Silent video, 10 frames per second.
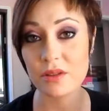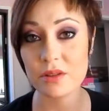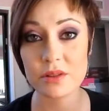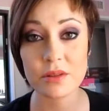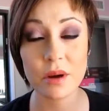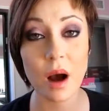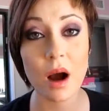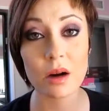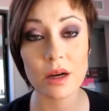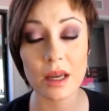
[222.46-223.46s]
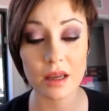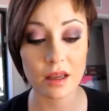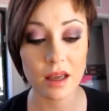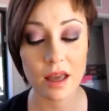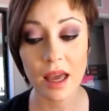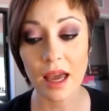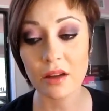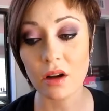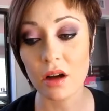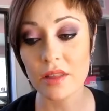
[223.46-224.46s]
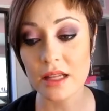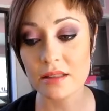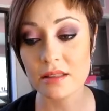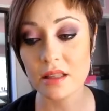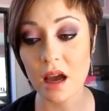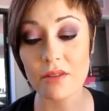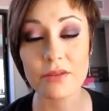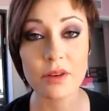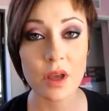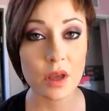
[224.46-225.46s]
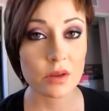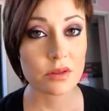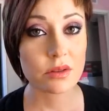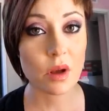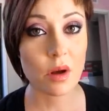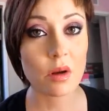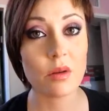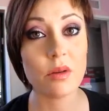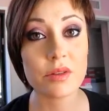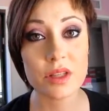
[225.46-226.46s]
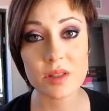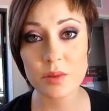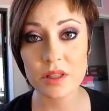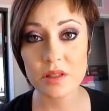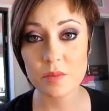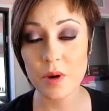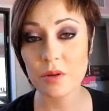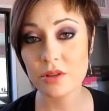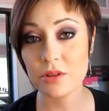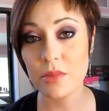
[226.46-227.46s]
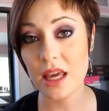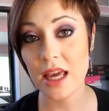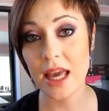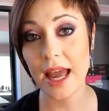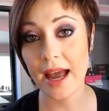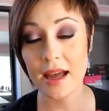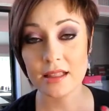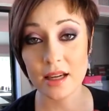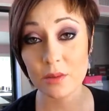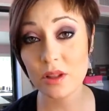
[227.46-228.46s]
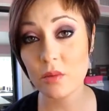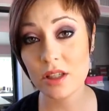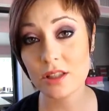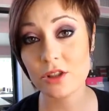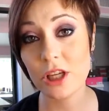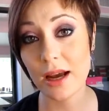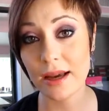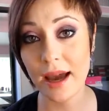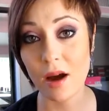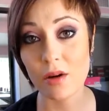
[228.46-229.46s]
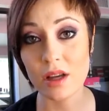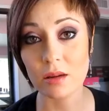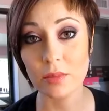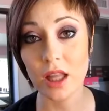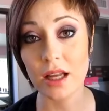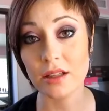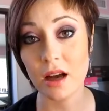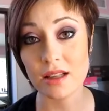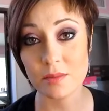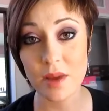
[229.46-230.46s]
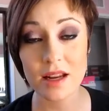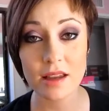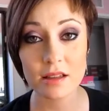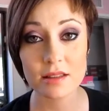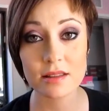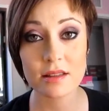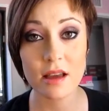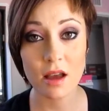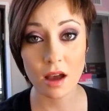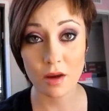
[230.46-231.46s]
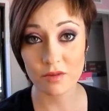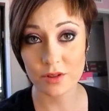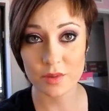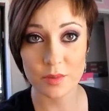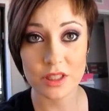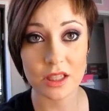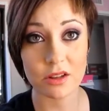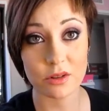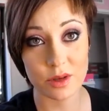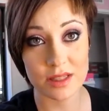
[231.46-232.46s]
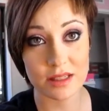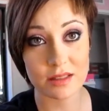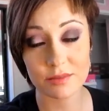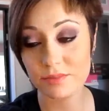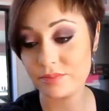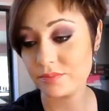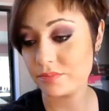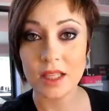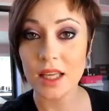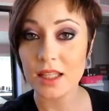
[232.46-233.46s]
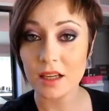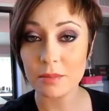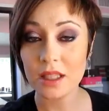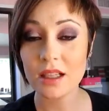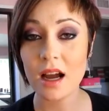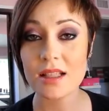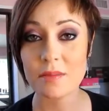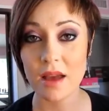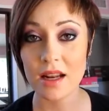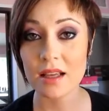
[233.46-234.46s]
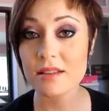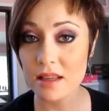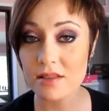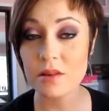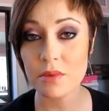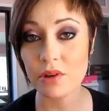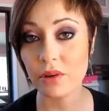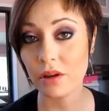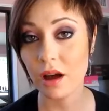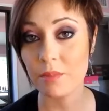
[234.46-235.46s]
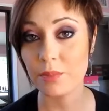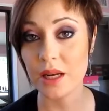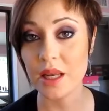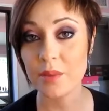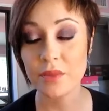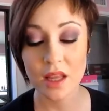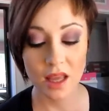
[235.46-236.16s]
scarring, and all that stuff. So this really spoke to me, and I really wanted to check out Youngblood Cosmetics for this particular reason. Youngblood Cosmetics is a mineral company.